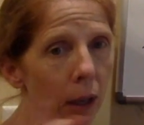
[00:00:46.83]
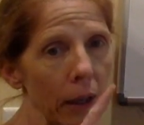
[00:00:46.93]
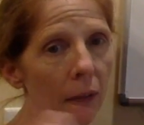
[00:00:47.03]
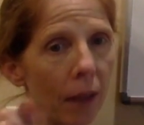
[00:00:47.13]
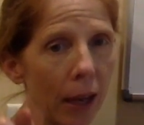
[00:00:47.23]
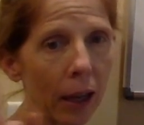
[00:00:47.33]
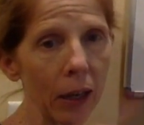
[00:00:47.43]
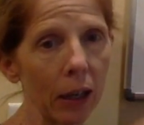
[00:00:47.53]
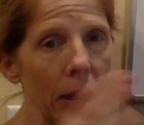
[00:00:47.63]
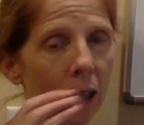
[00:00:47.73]
let that
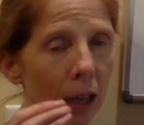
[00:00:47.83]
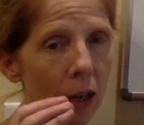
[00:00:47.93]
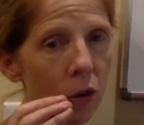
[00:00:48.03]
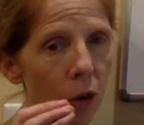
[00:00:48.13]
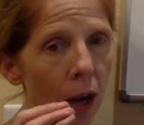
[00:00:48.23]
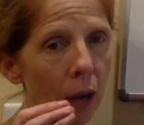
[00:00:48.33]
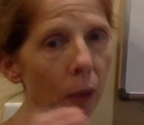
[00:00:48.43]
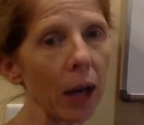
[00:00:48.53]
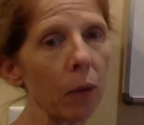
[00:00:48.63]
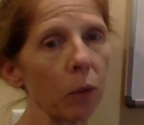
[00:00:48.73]
kind of get in your head,
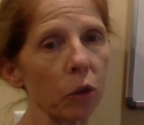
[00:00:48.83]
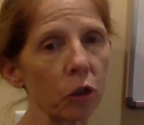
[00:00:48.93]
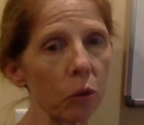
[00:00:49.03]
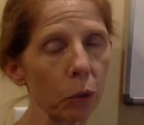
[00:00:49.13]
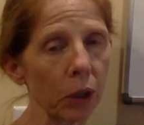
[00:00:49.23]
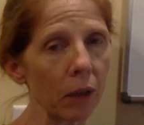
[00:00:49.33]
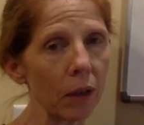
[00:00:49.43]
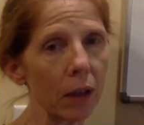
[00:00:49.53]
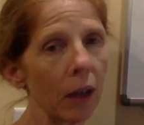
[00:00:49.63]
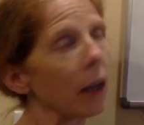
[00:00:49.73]
right? We're given